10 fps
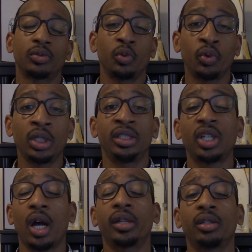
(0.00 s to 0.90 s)
we're really
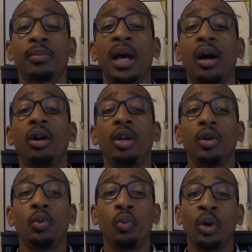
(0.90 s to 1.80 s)
talking about
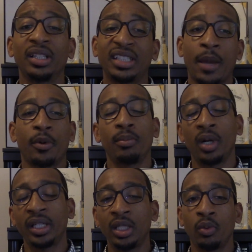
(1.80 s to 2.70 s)
what type of money,